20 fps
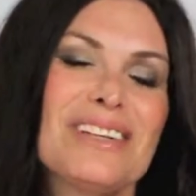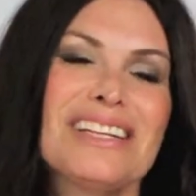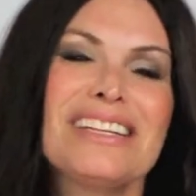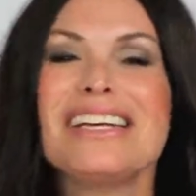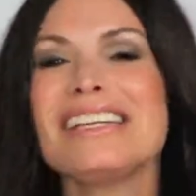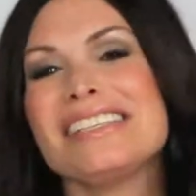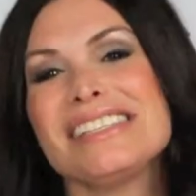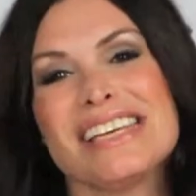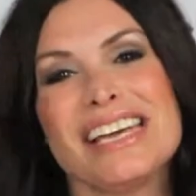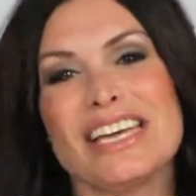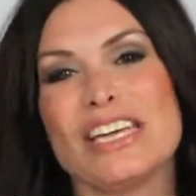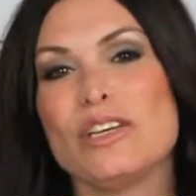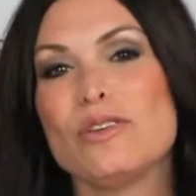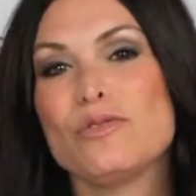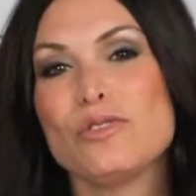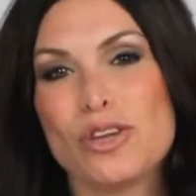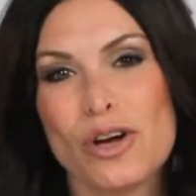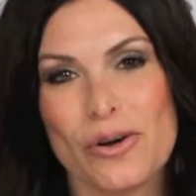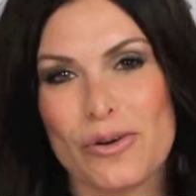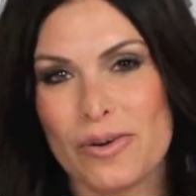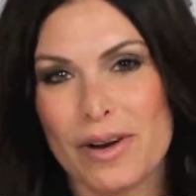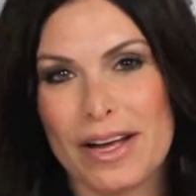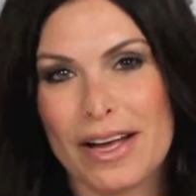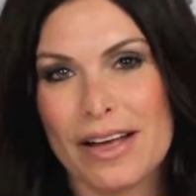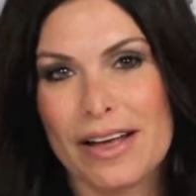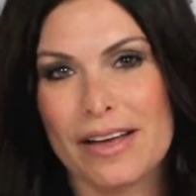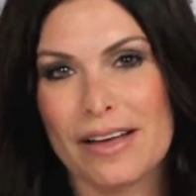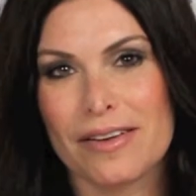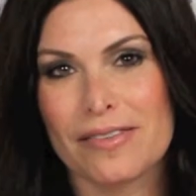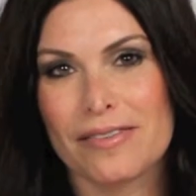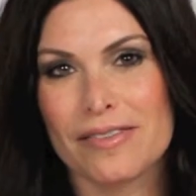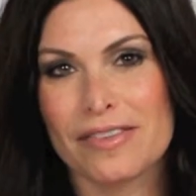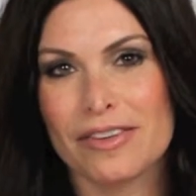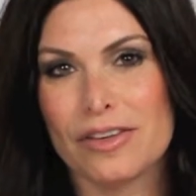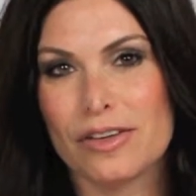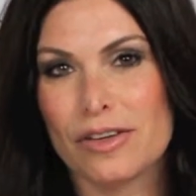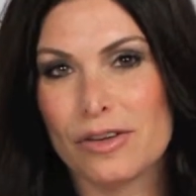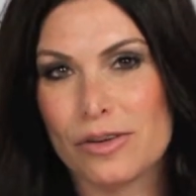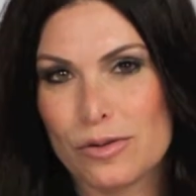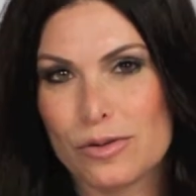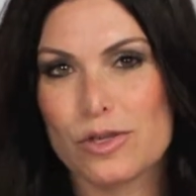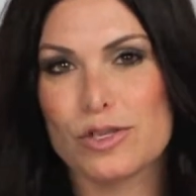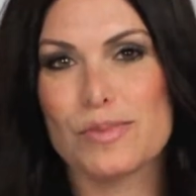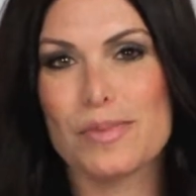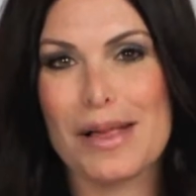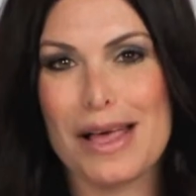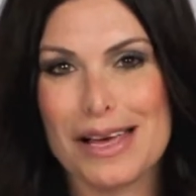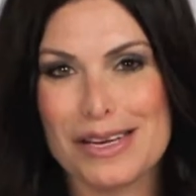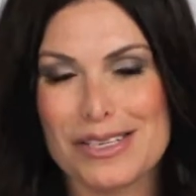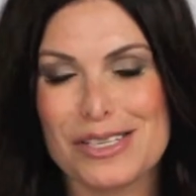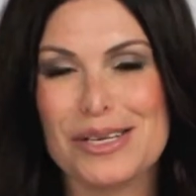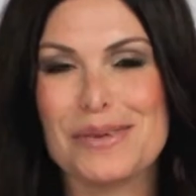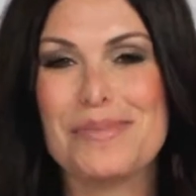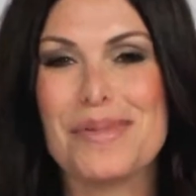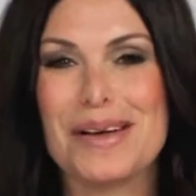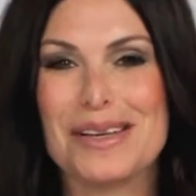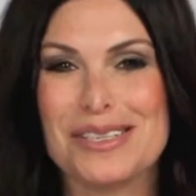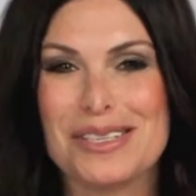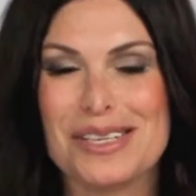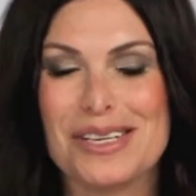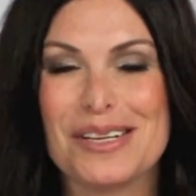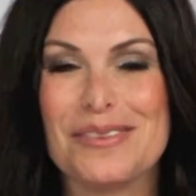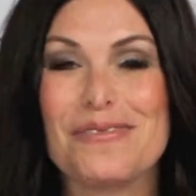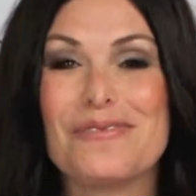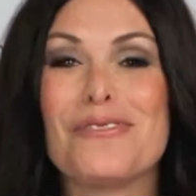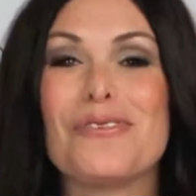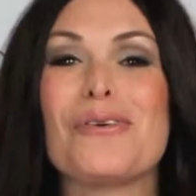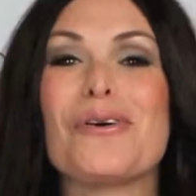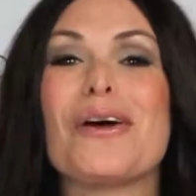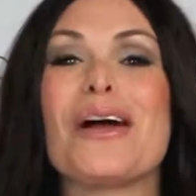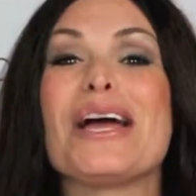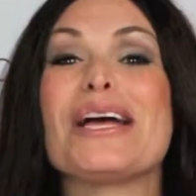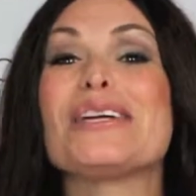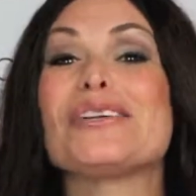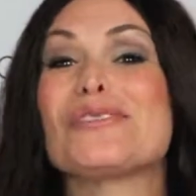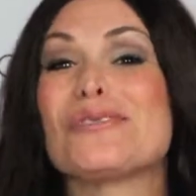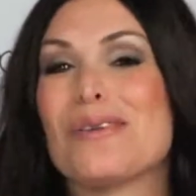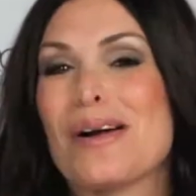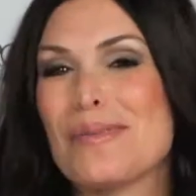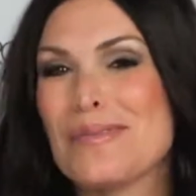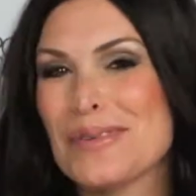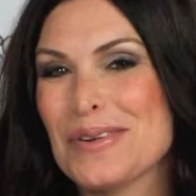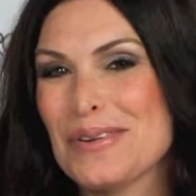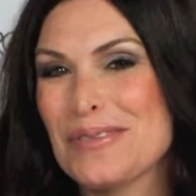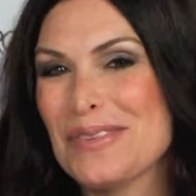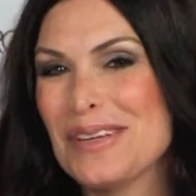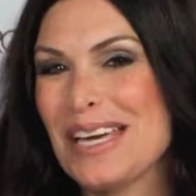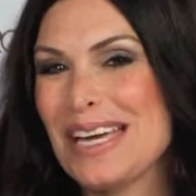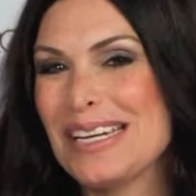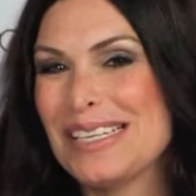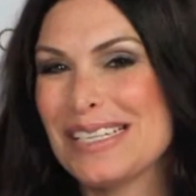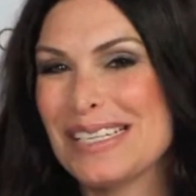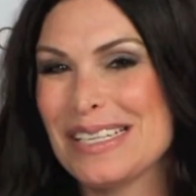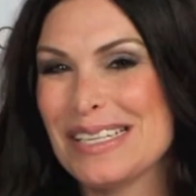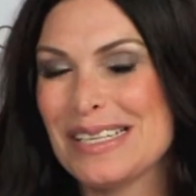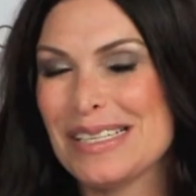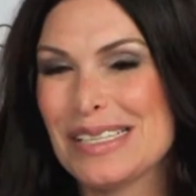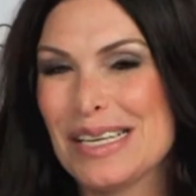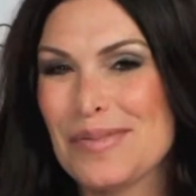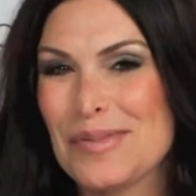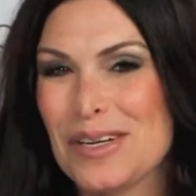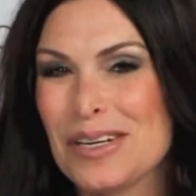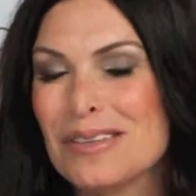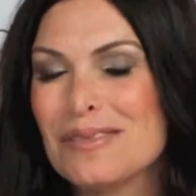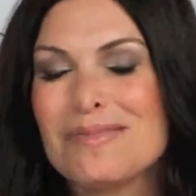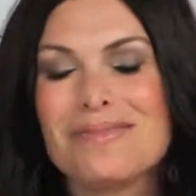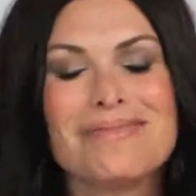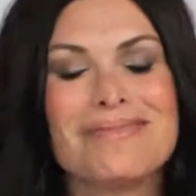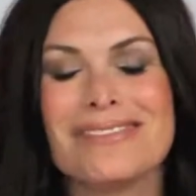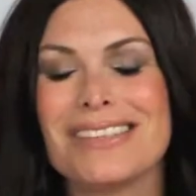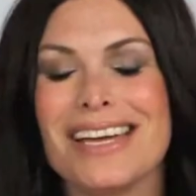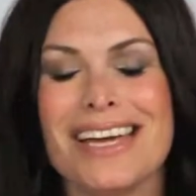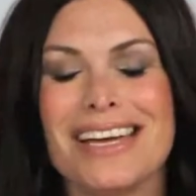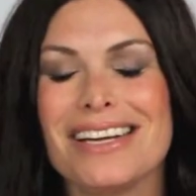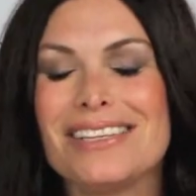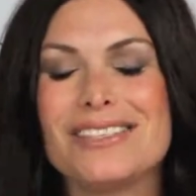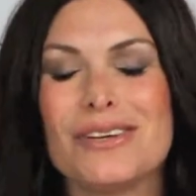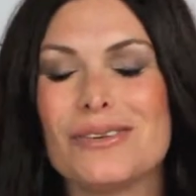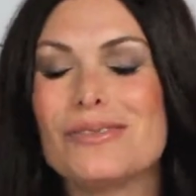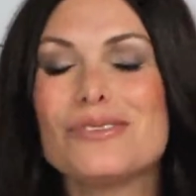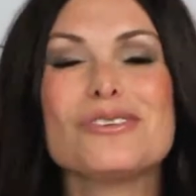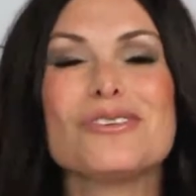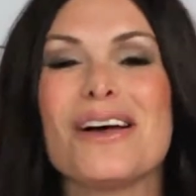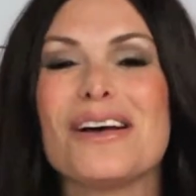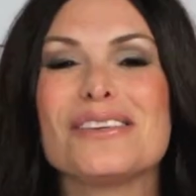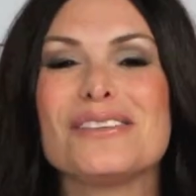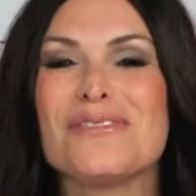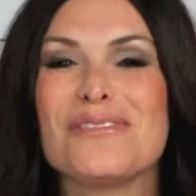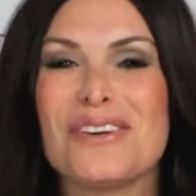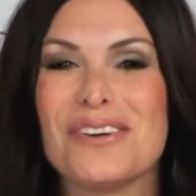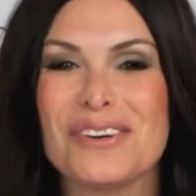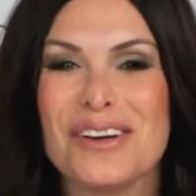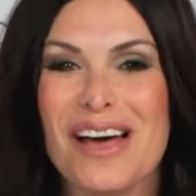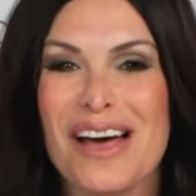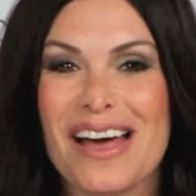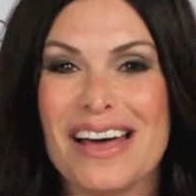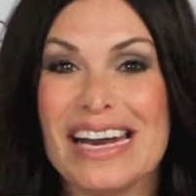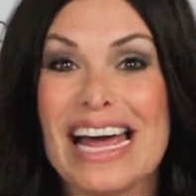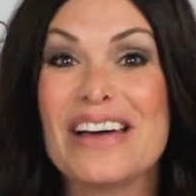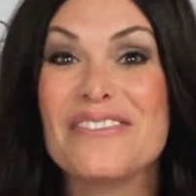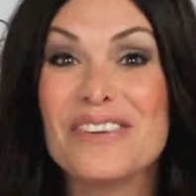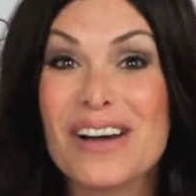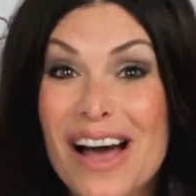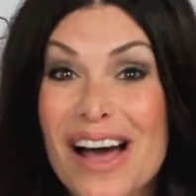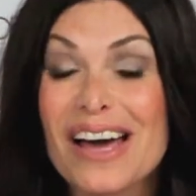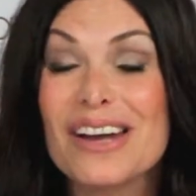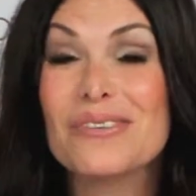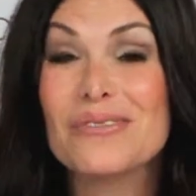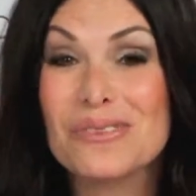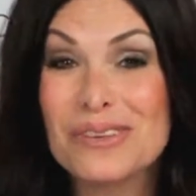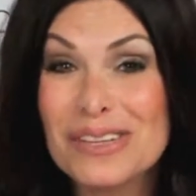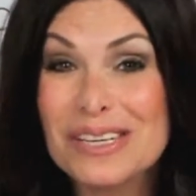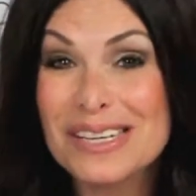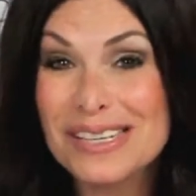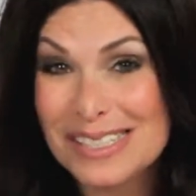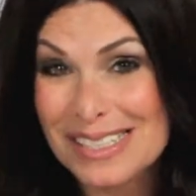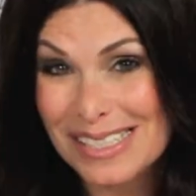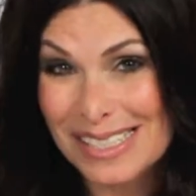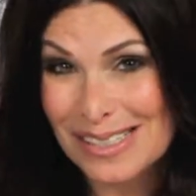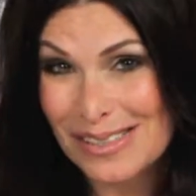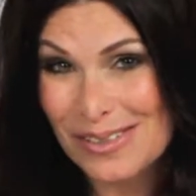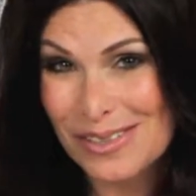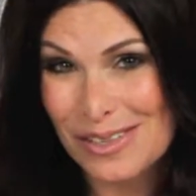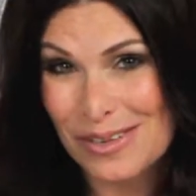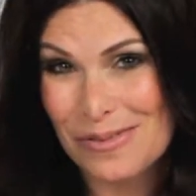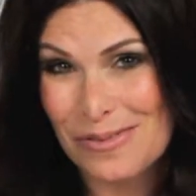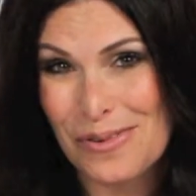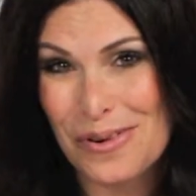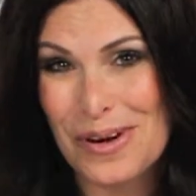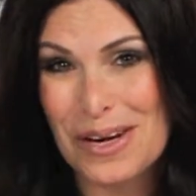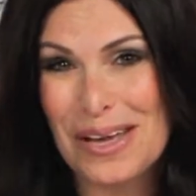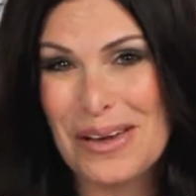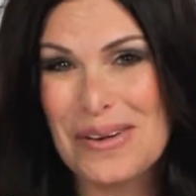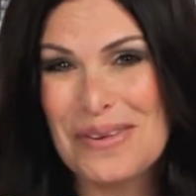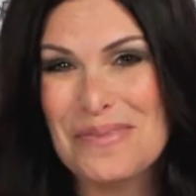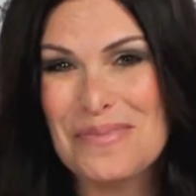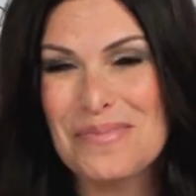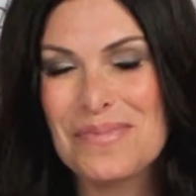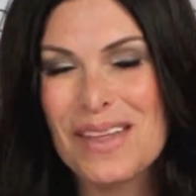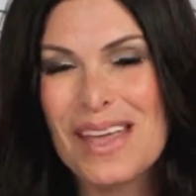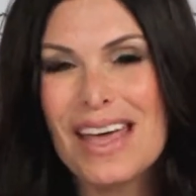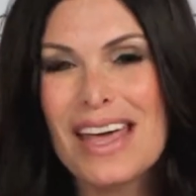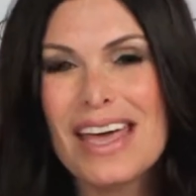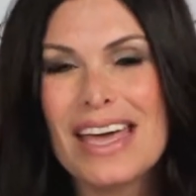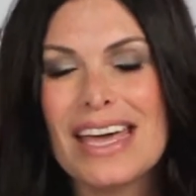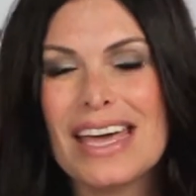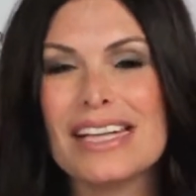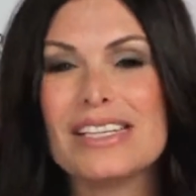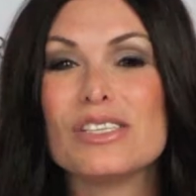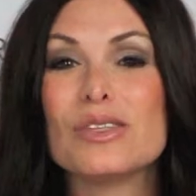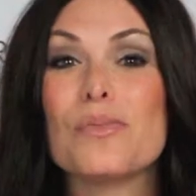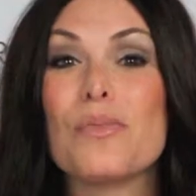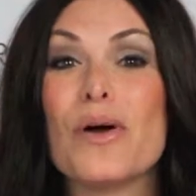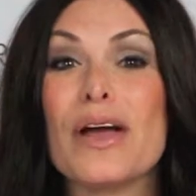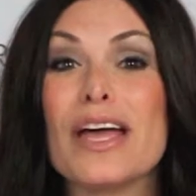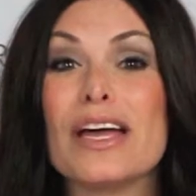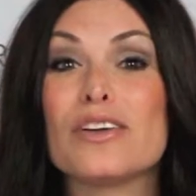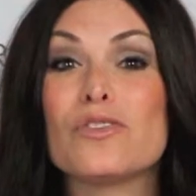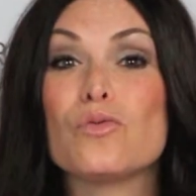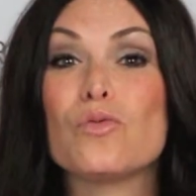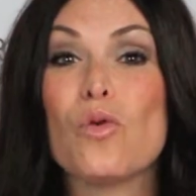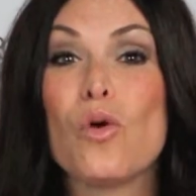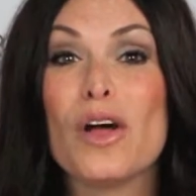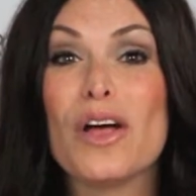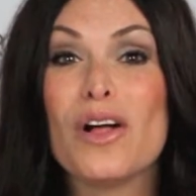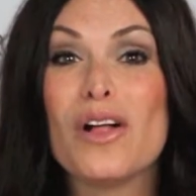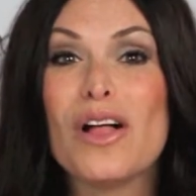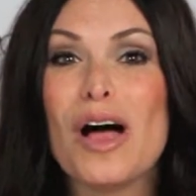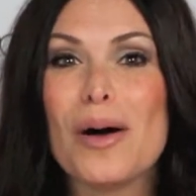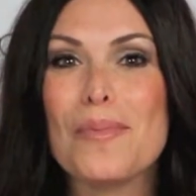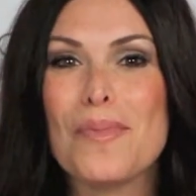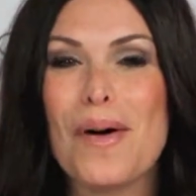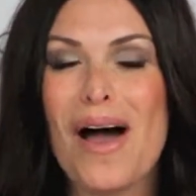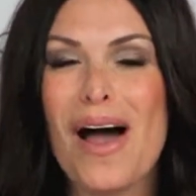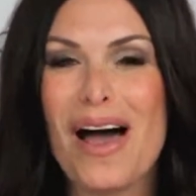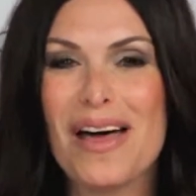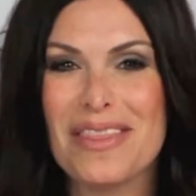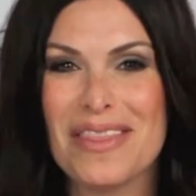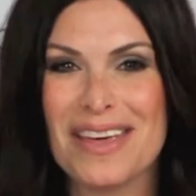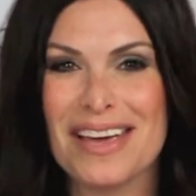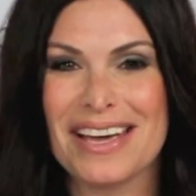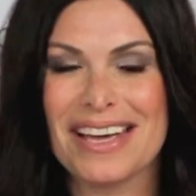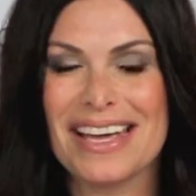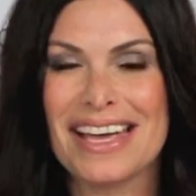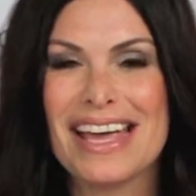Let's say you don't have a huge splashy budget for a tropical vacation this summer. Okay, don't stress, fear not. I've got a really good solution for you. It's the brand Royal Apothic